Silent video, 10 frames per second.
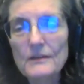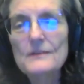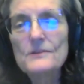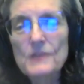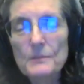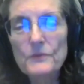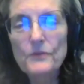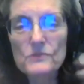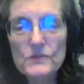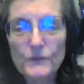some of
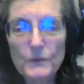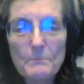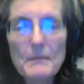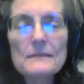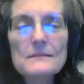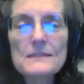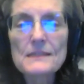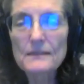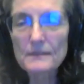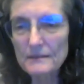those
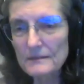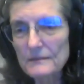fermented